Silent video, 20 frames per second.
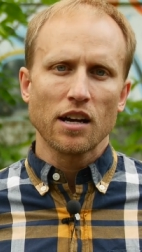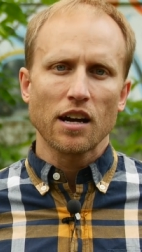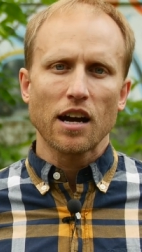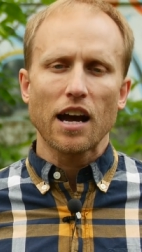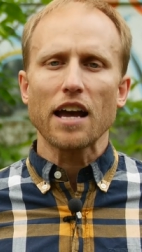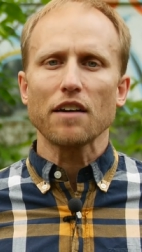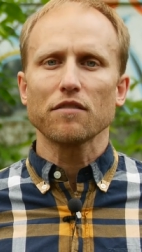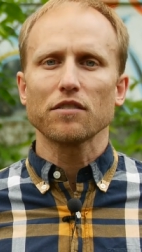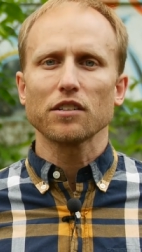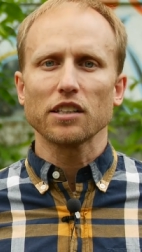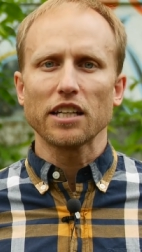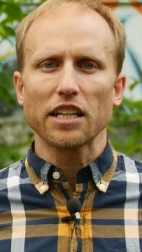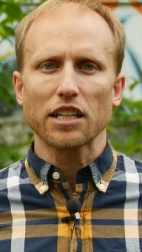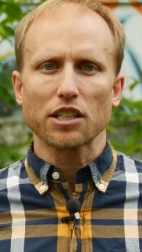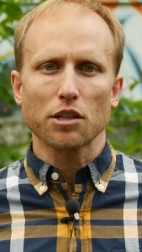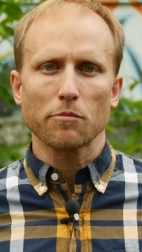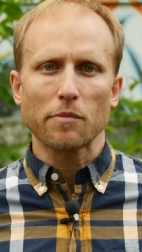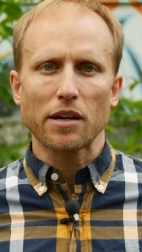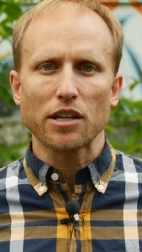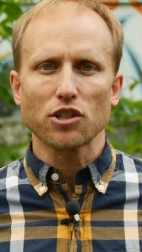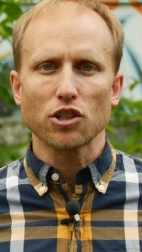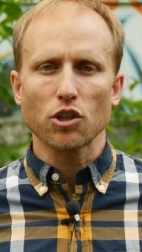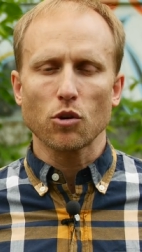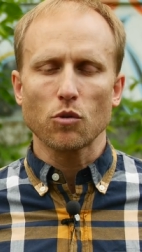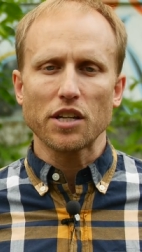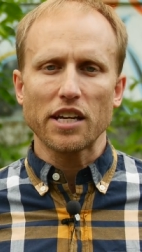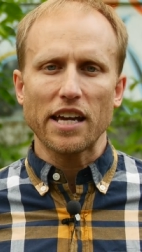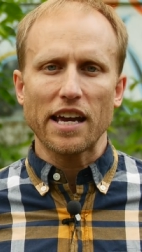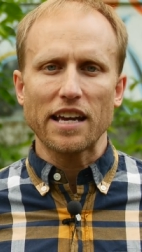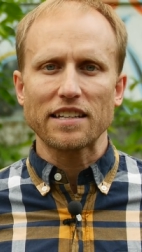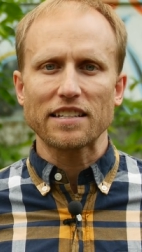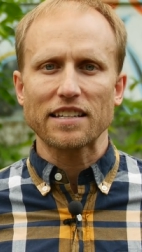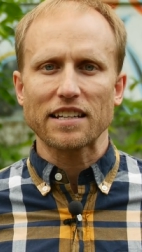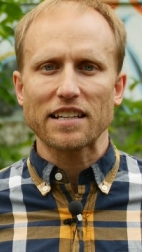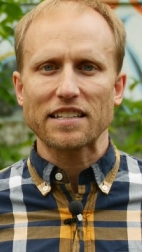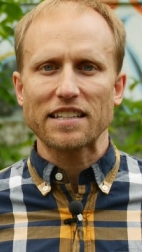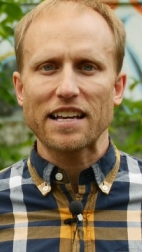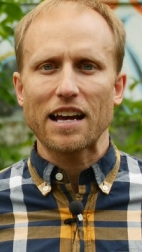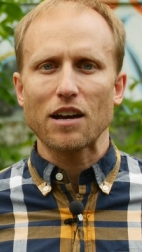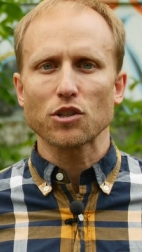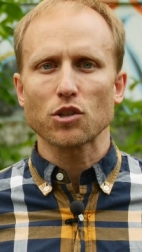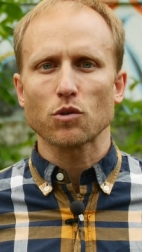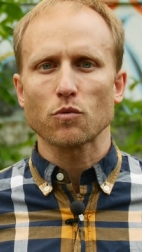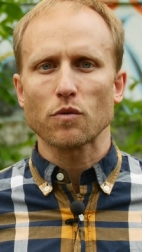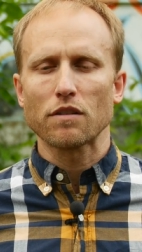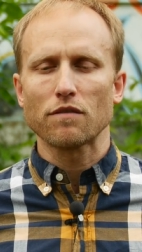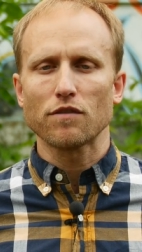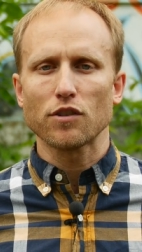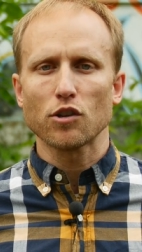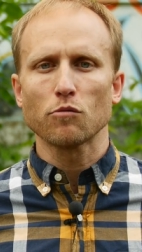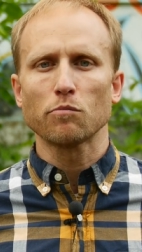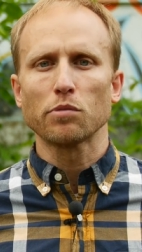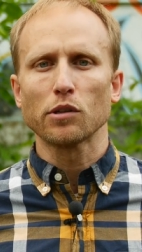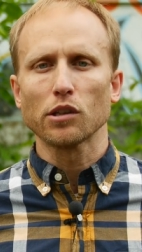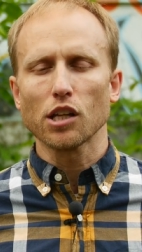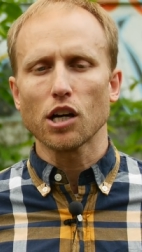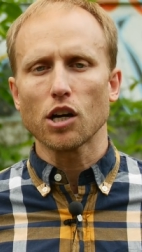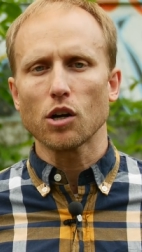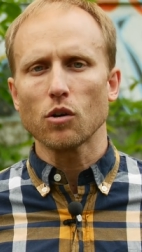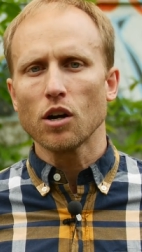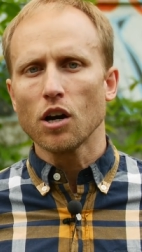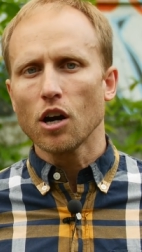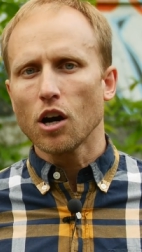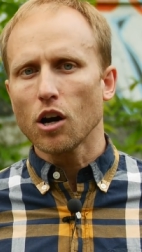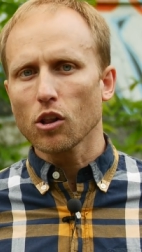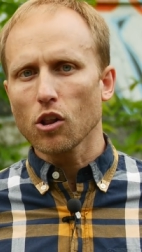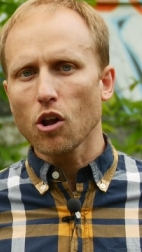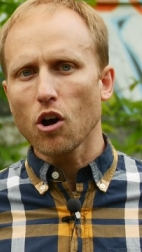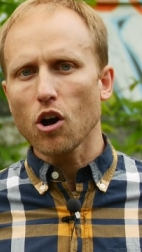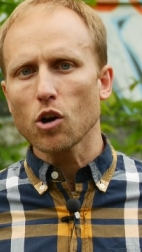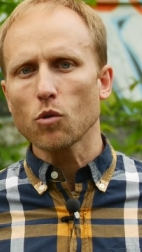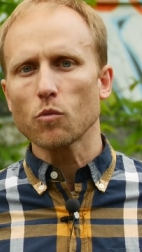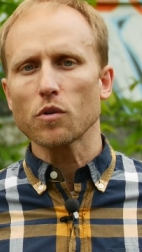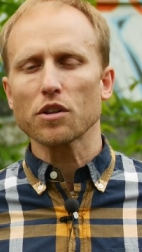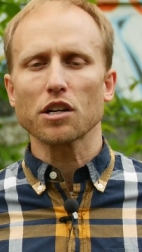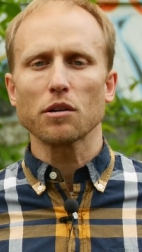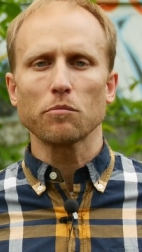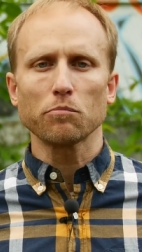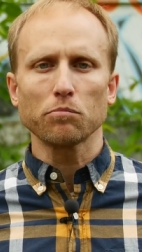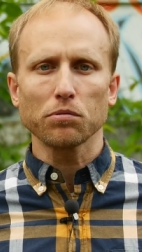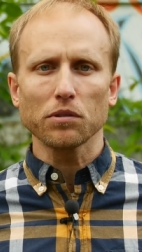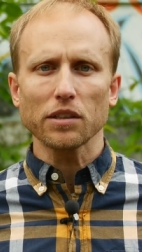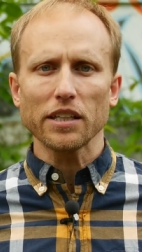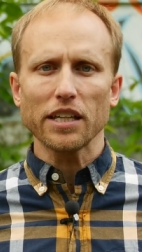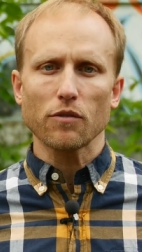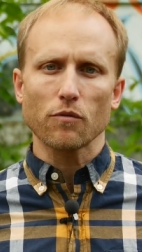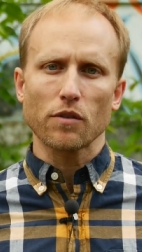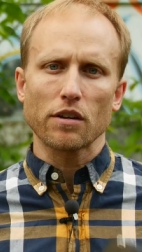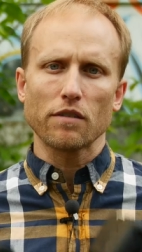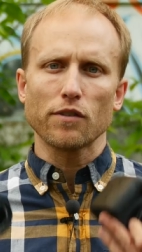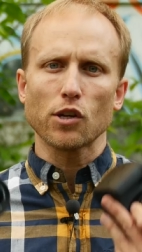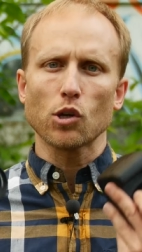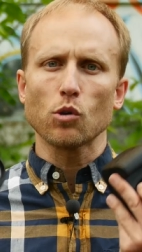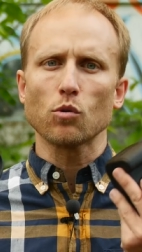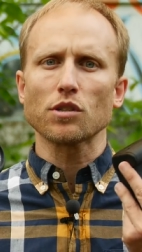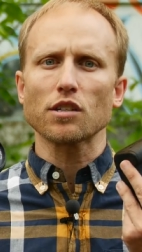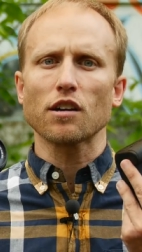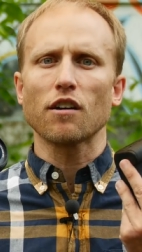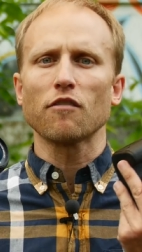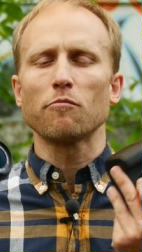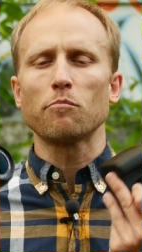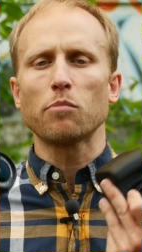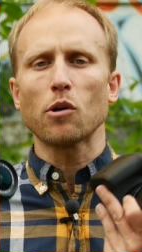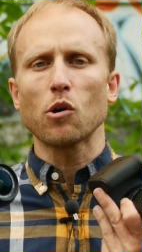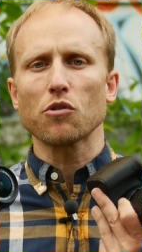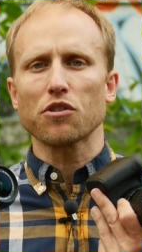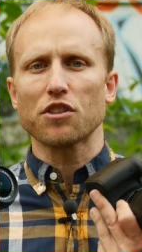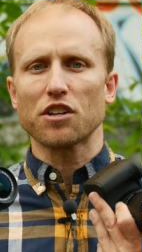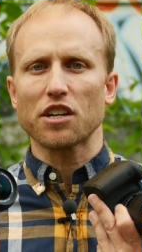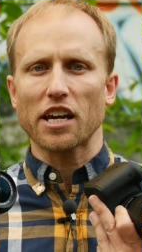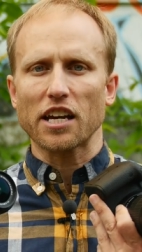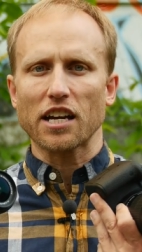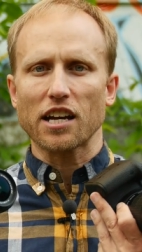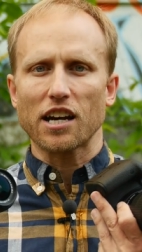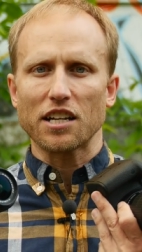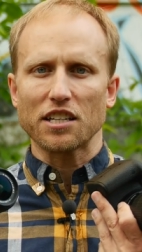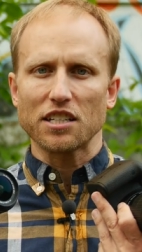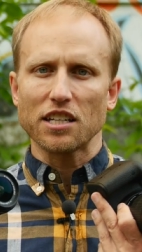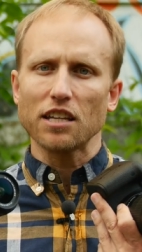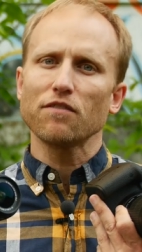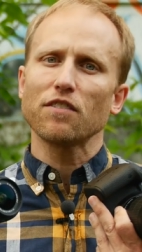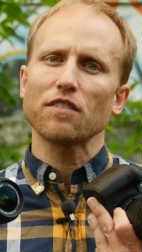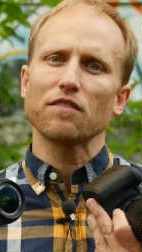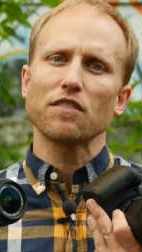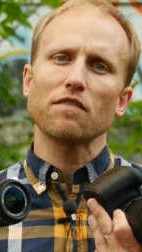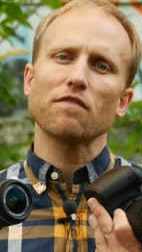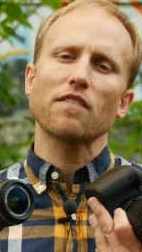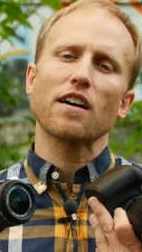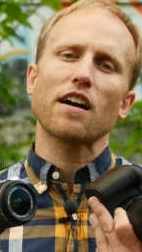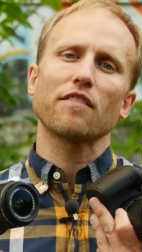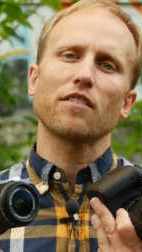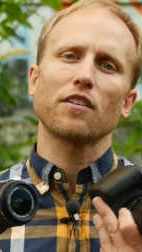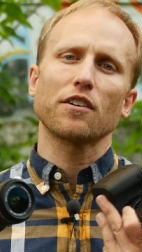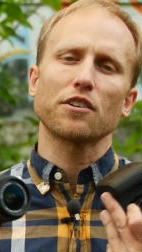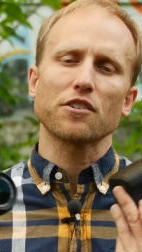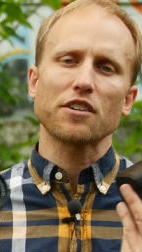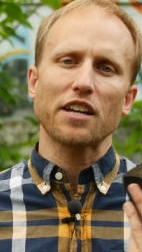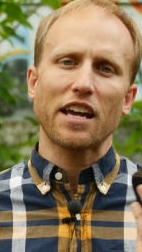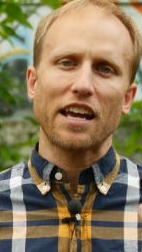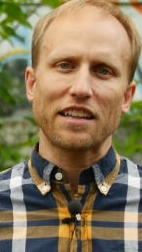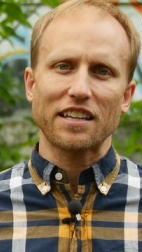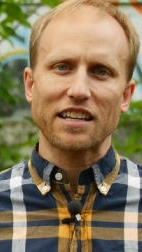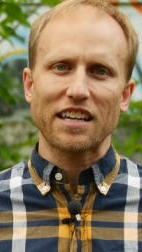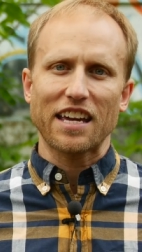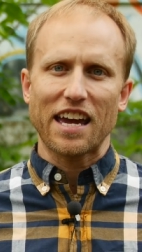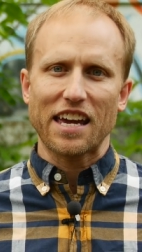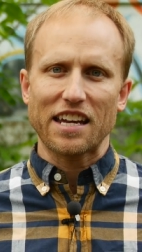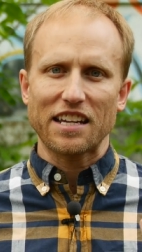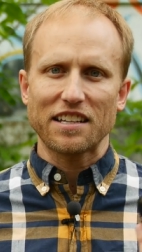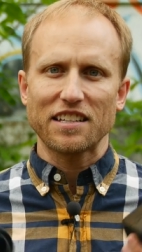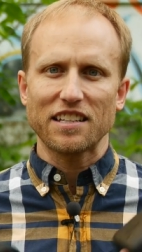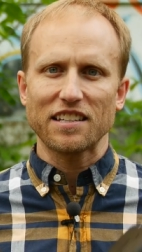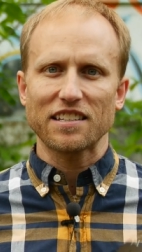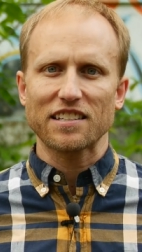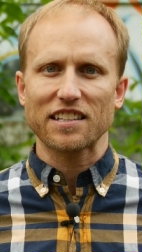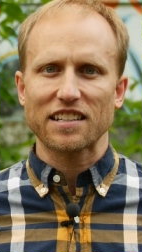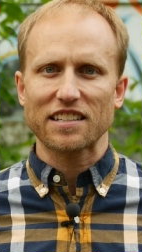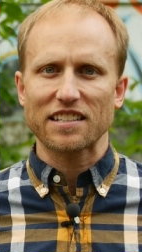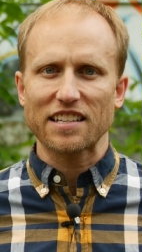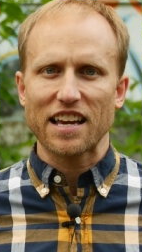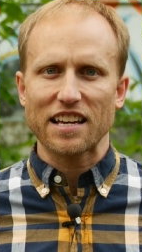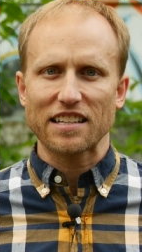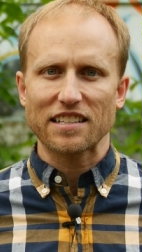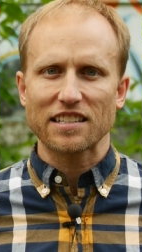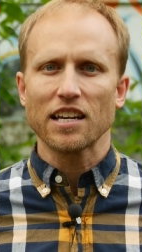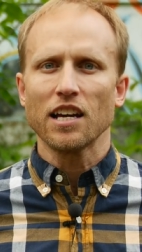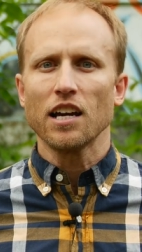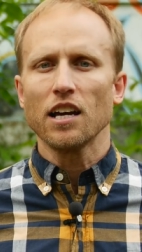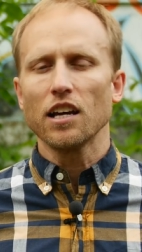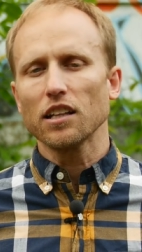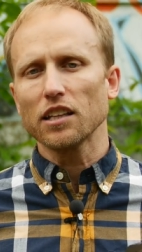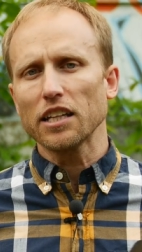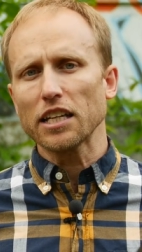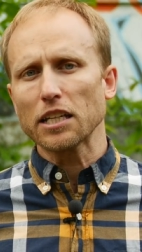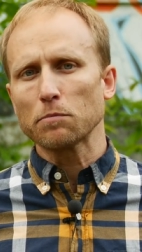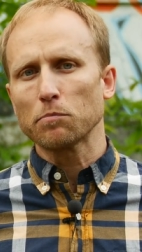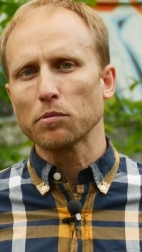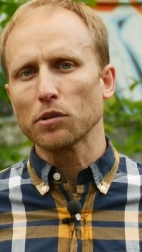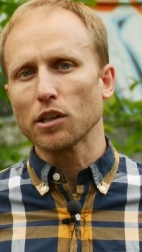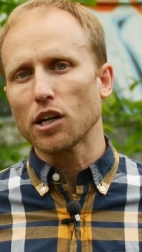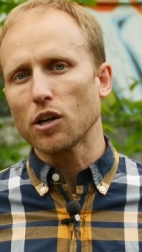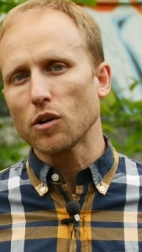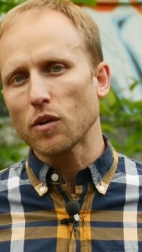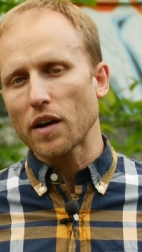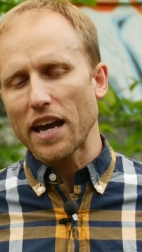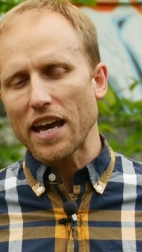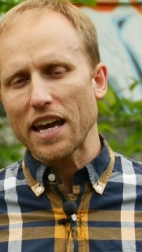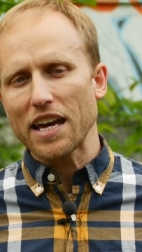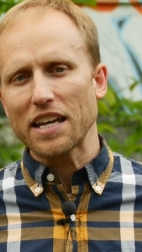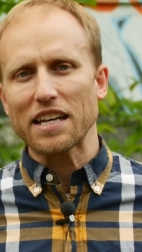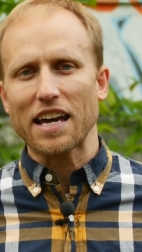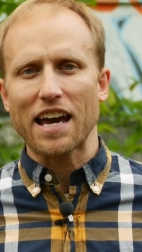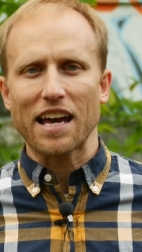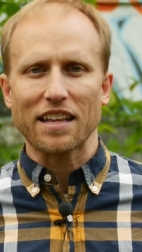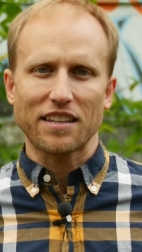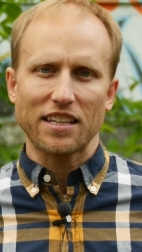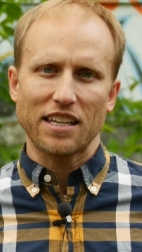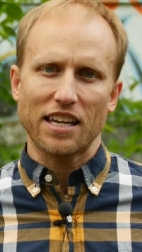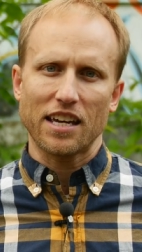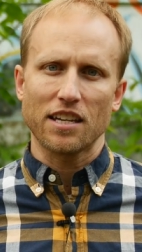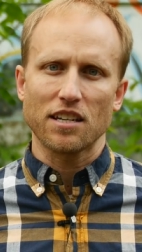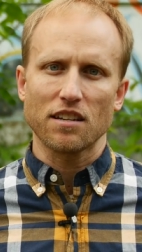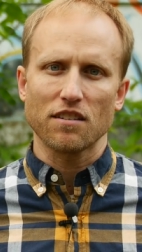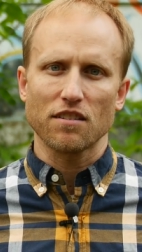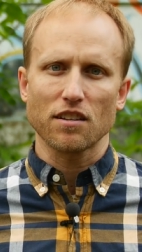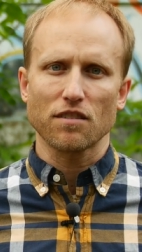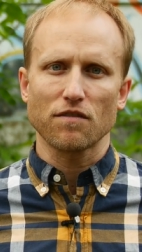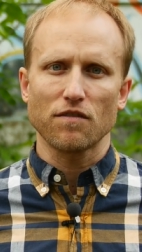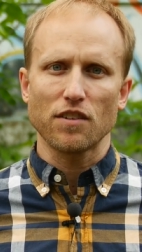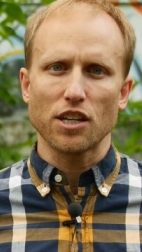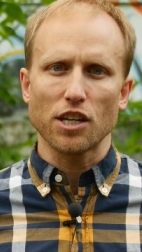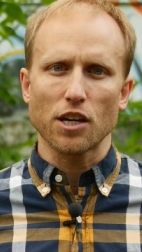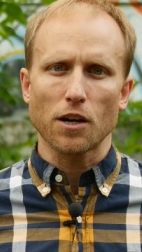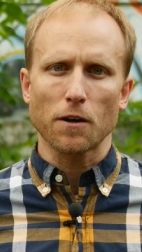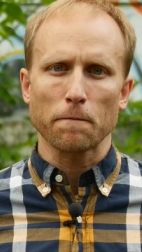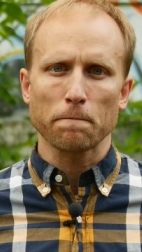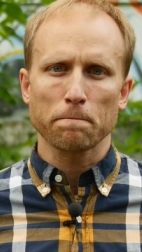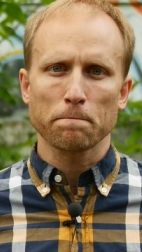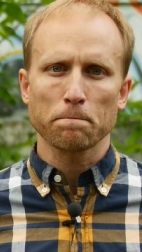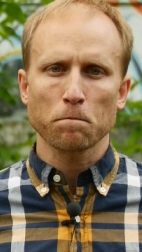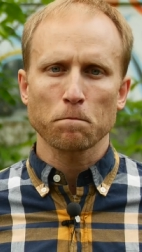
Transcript: I have a link to my Sony a6000 review below along with complete reviews of both the Nikon D5500 and the Canon T6S linked below and at the end of this video.